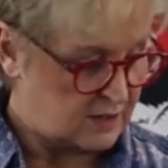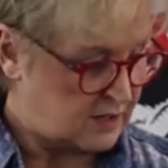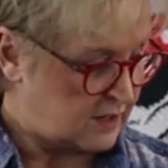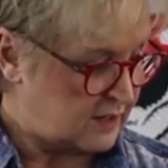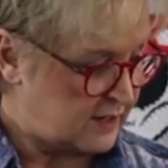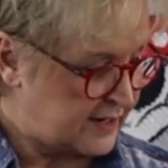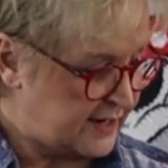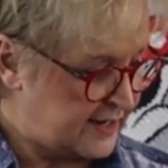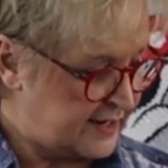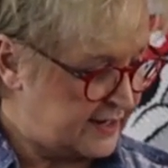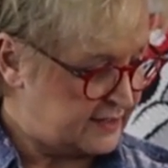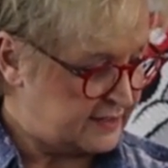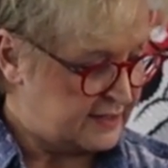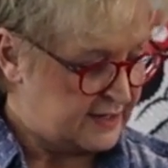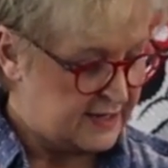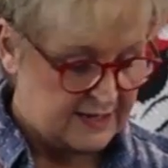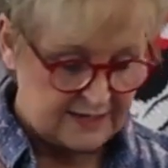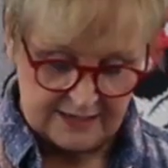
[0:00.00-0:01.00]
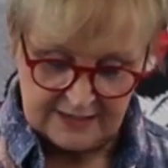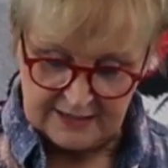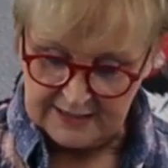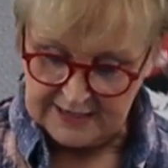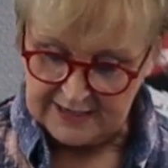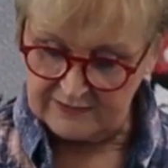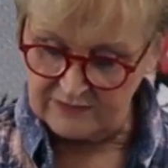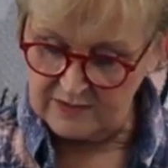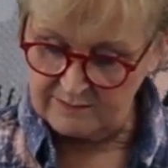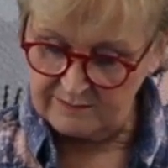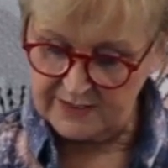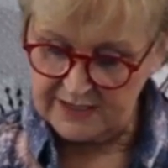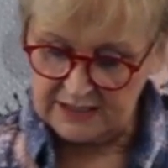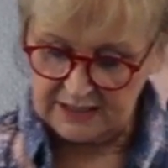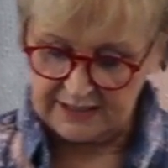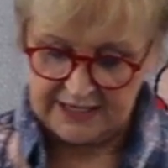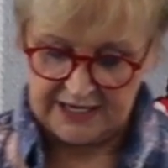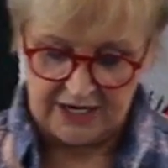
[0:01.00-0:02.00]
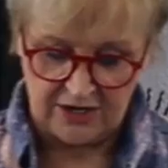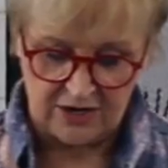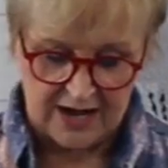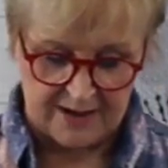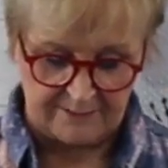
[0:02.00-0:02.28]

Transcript: All right. In the middle here,